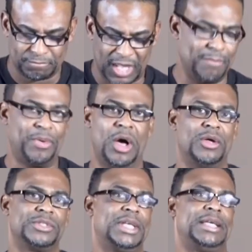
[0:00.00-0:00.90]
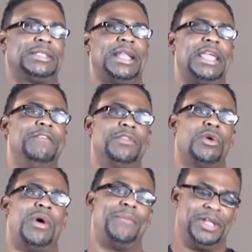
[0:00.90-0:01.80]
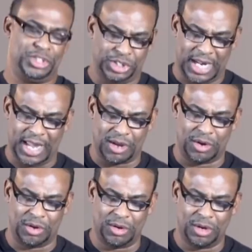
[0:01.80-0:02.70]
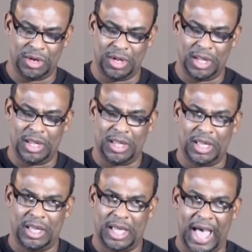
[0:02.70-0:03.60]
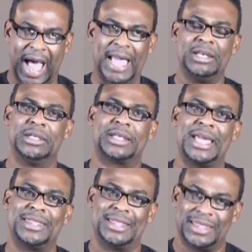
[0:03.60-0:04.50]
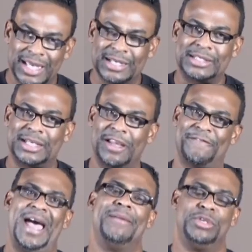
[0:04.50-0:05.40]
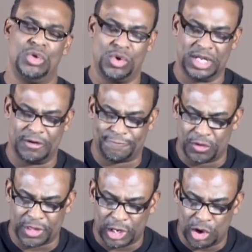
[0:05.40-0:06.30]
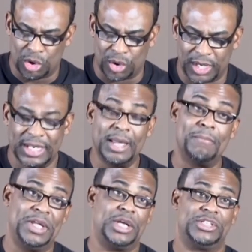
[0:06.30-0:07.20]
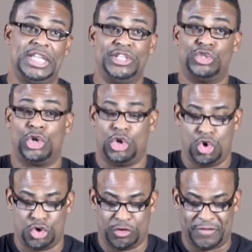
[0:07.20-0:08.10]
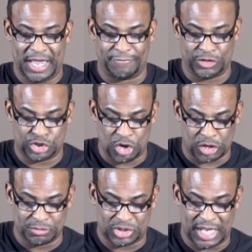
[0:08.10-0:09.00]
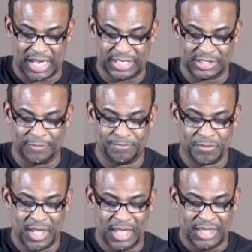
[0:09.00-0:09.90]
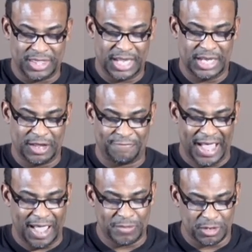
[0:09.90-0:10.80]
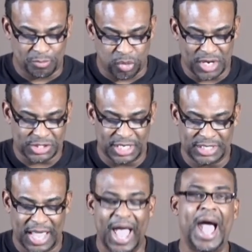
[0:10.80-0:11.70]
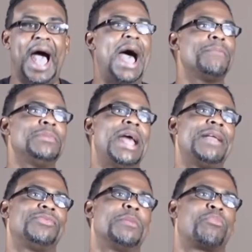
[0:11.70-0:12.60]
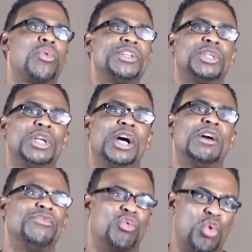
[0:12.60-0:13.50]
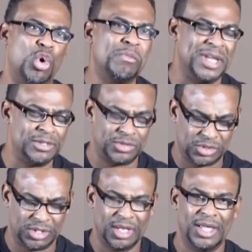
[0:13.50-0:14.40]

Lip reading: And Paul says that even though I'm in jail, I look at this, if I'm doing it for the Lord, because he's the Lord over every circumstance, then if I'm in prison, I'm not the prisoner of the Romans.